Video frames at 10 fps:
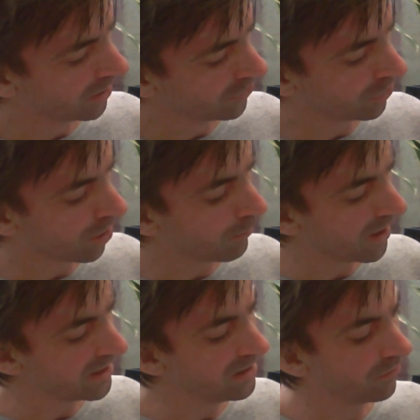to
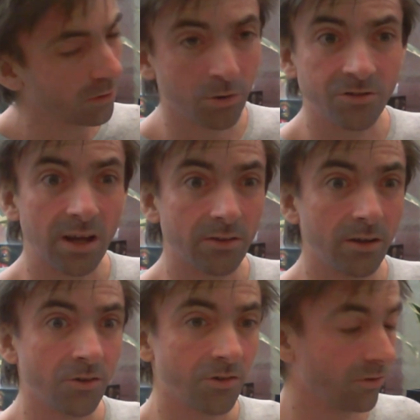combat evil and protect
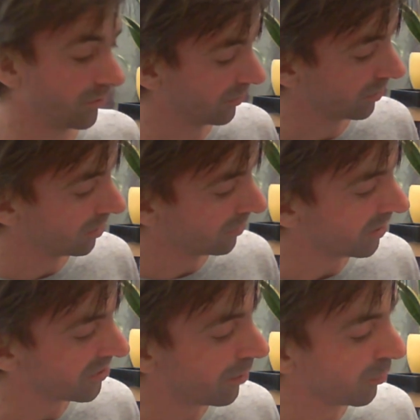the innocents.
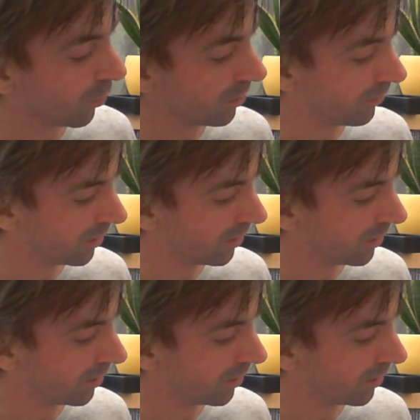That's Army 1.